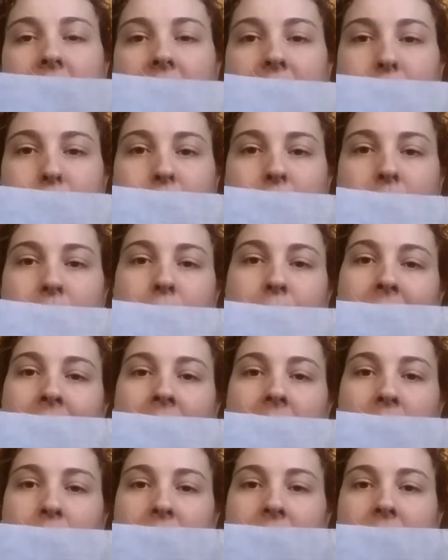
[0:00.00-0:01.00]
I've been
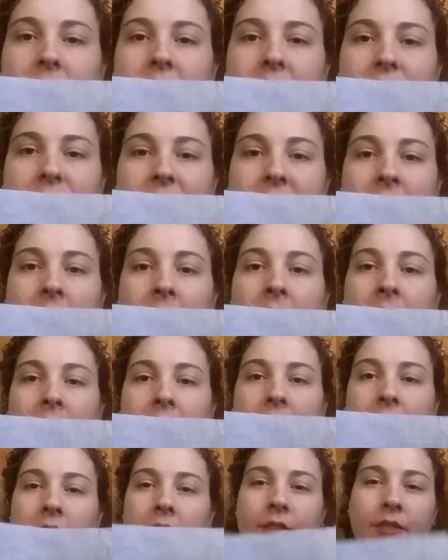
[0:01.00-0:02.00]
making myself
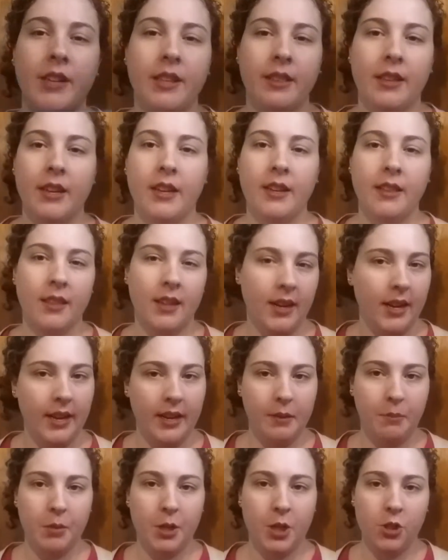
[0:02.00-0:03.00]
dye everything that I
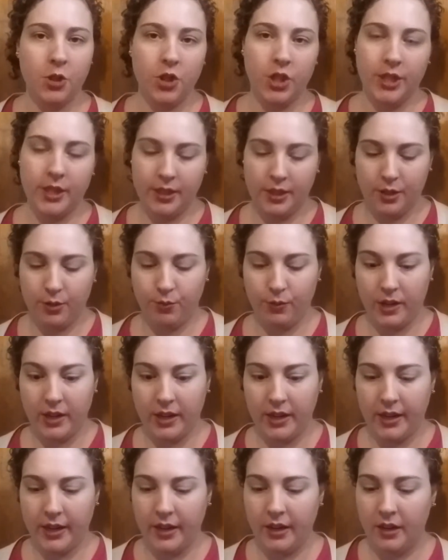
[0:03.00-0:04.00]
had purchased
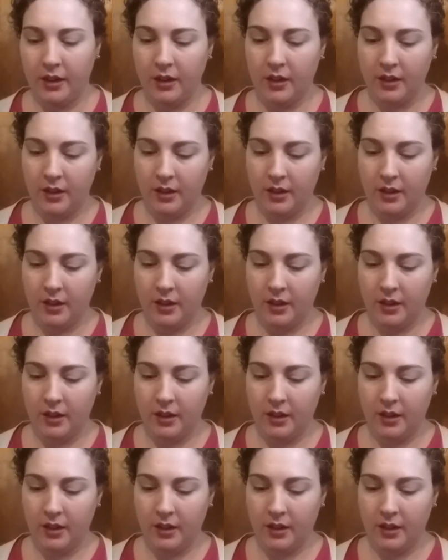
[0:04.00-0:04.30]
when